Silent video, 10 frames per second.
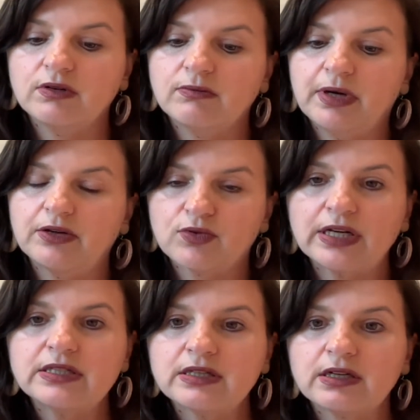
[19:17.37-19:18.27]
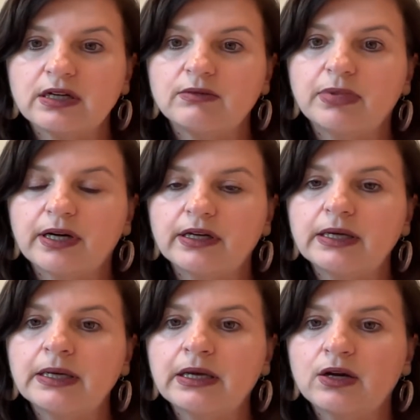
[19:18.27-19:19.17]
by writing and by
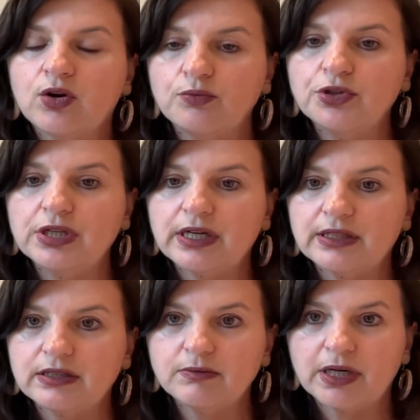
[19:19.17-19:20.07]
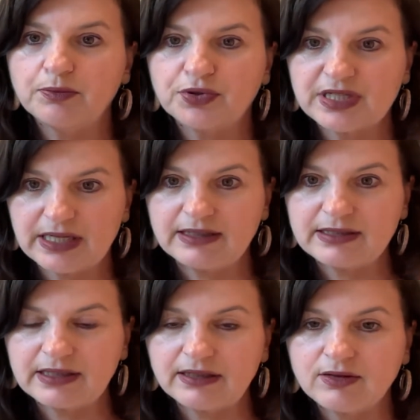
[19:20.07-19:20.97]
communicating, by
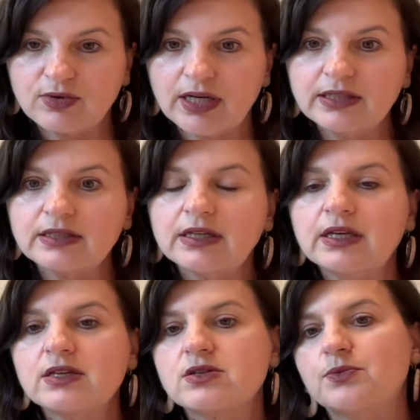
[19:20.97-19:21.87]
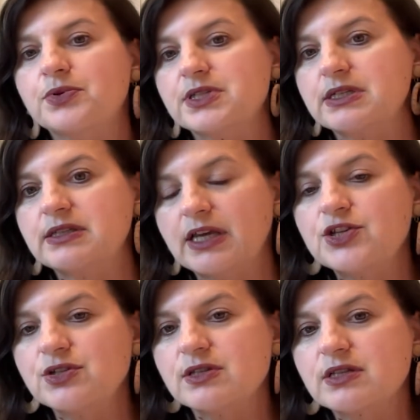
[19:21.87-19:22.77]
presenting, right? So
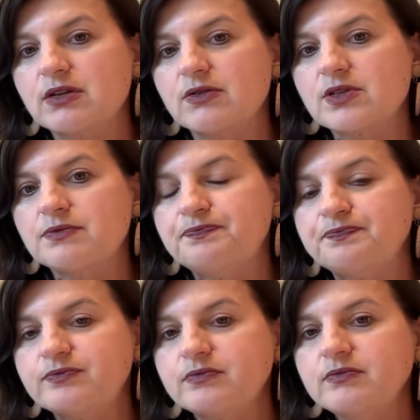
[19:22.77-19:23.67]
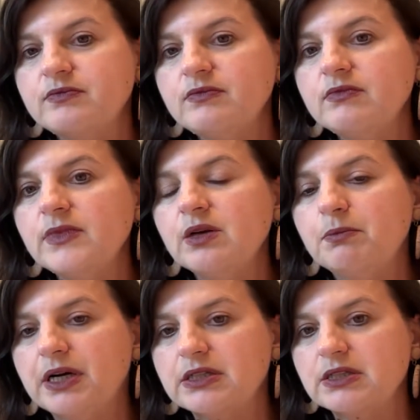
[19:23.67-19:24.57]
presentation skills,
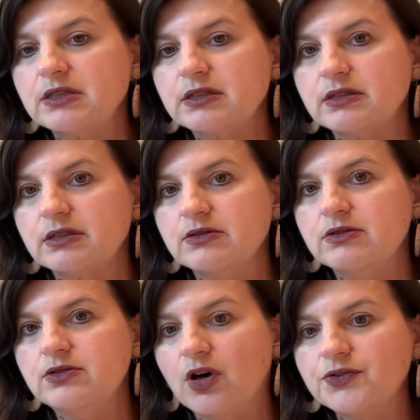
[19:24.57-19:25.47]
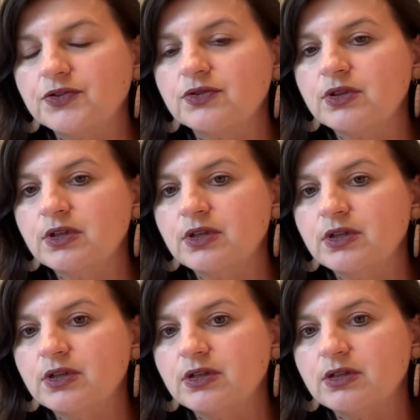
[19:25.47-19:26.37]
but not
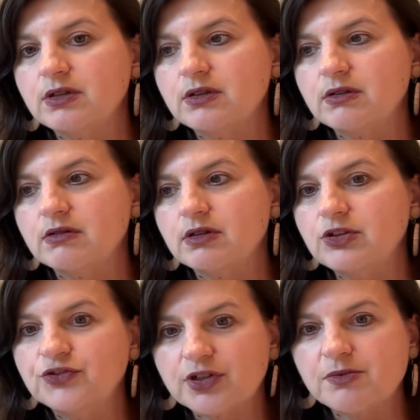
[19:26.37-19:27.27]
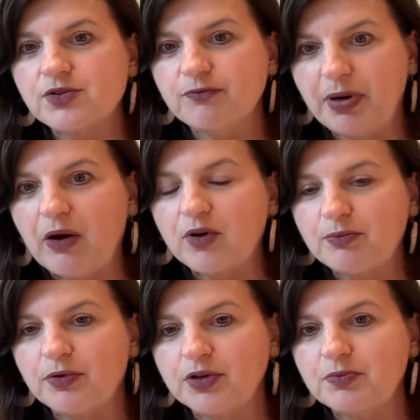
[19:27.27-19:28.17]
in terms of
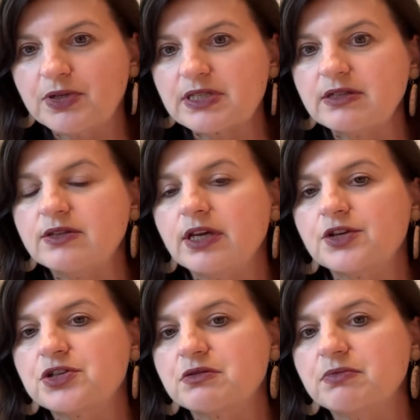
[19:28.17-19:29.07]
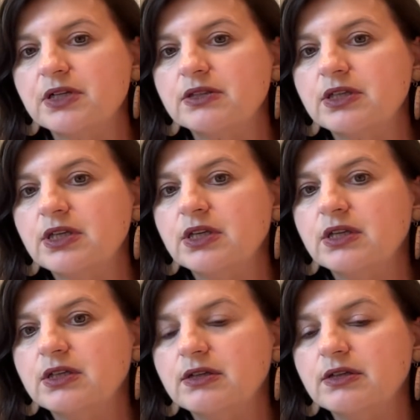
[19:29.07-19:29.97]
PowerPoint presentation, but
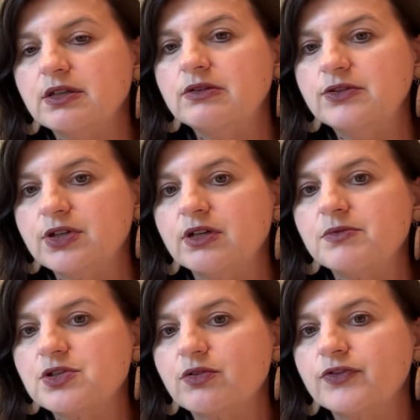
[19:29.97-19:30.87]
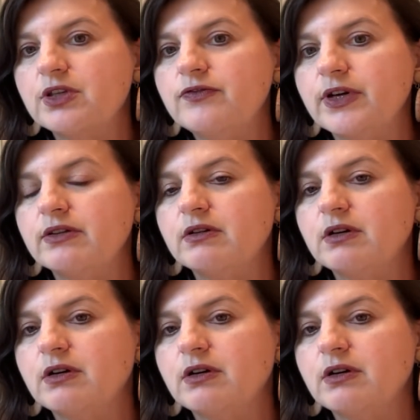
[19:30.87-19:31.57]
in terms of even,